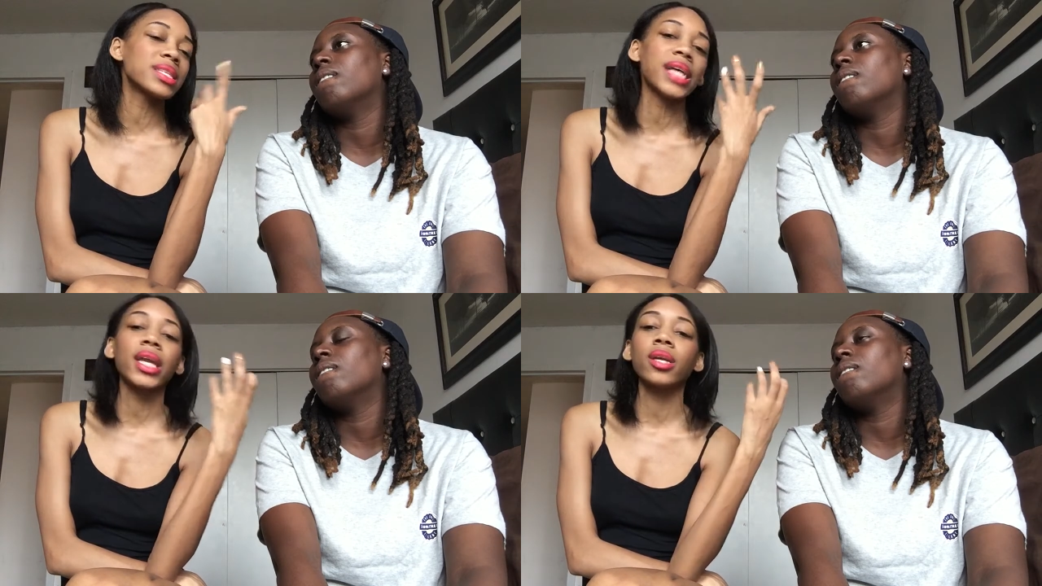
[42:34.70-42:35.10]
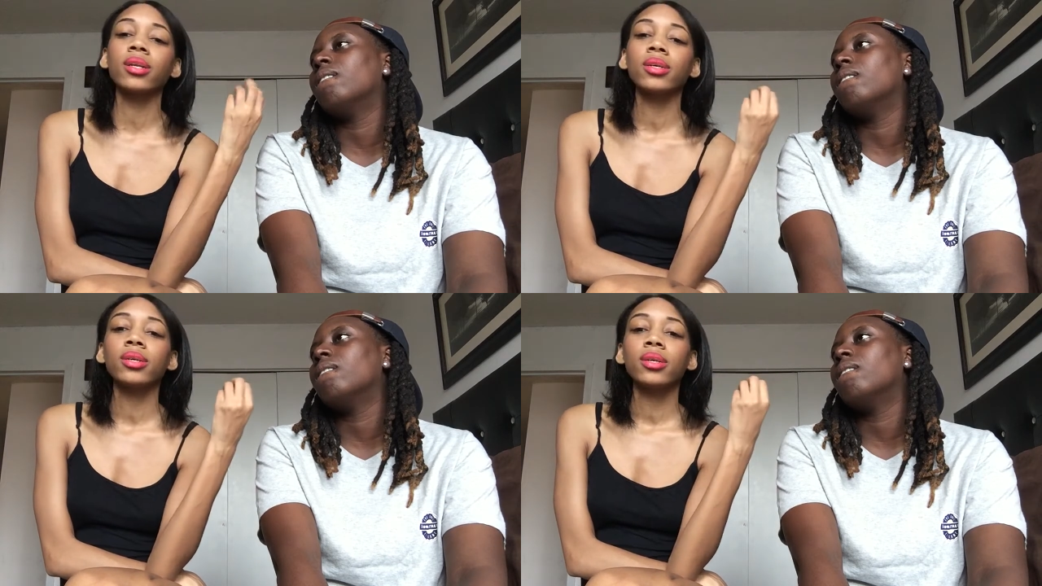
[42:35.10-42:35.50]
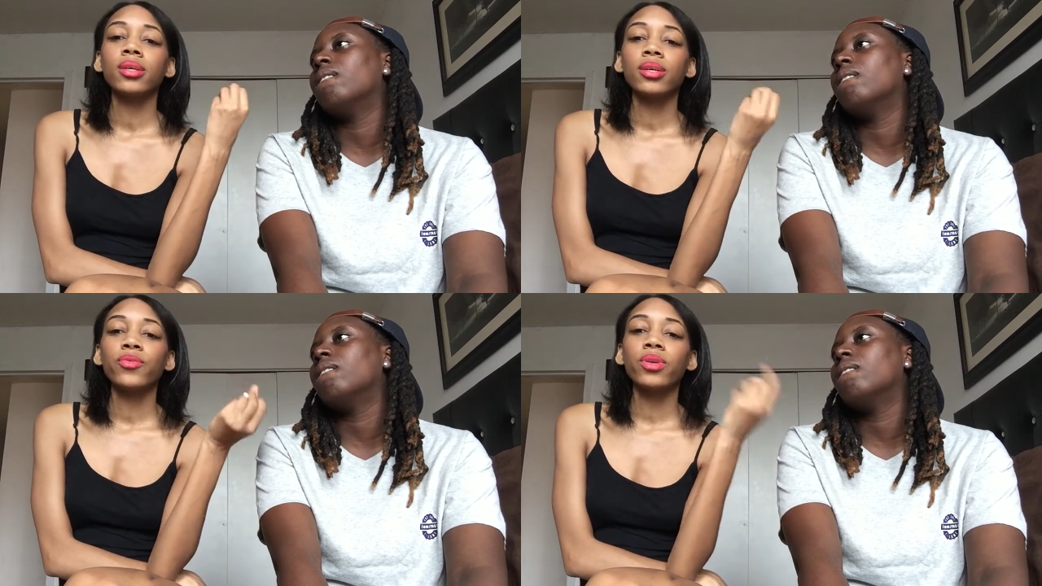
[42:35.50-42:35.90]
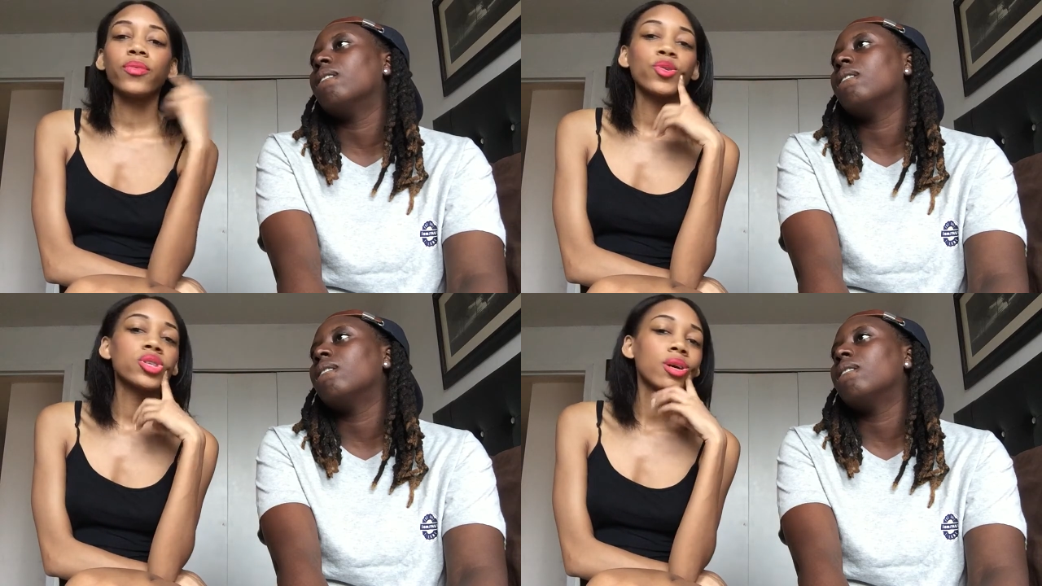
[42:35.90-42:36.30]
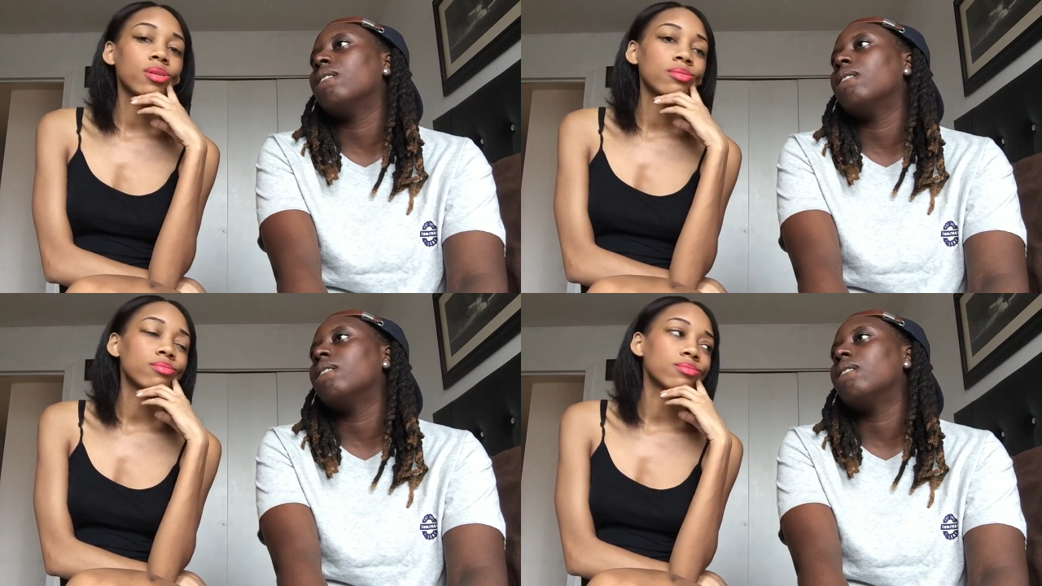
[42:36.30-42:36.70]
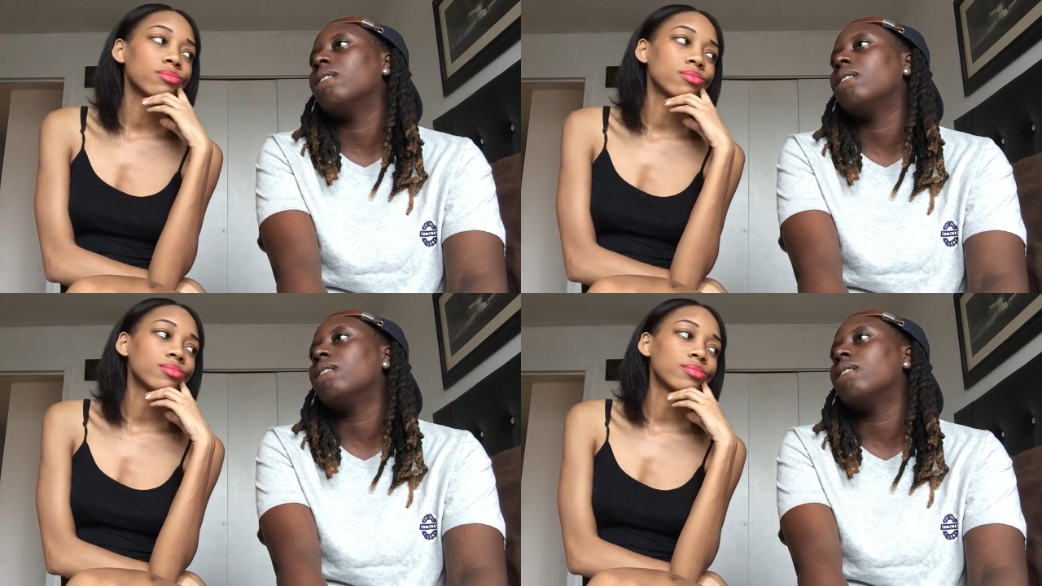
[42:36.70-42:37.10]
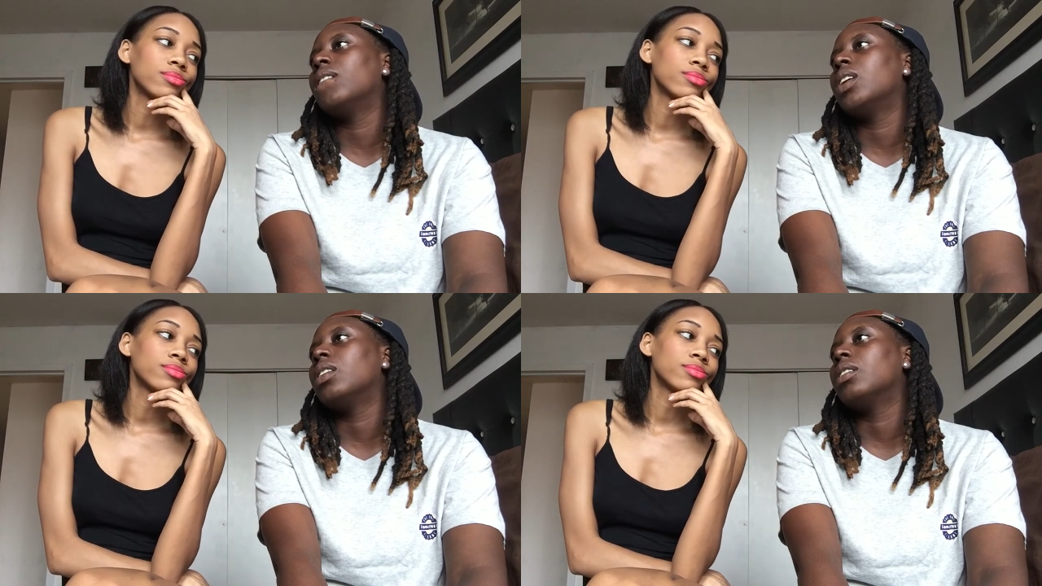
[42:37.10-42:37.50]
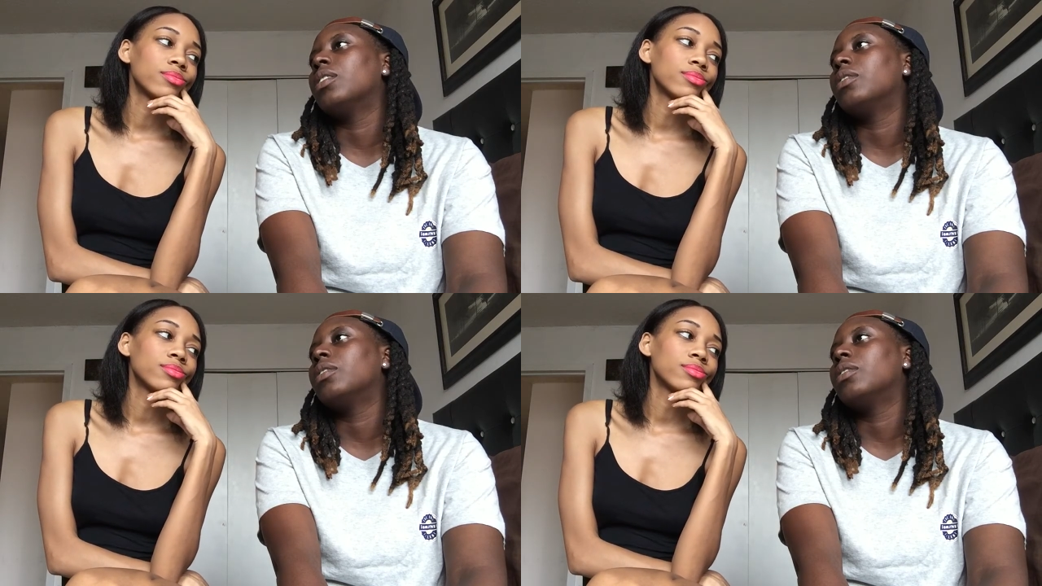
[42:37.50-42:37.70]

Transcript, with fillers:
Speaker 1: excited for the future. Yeah.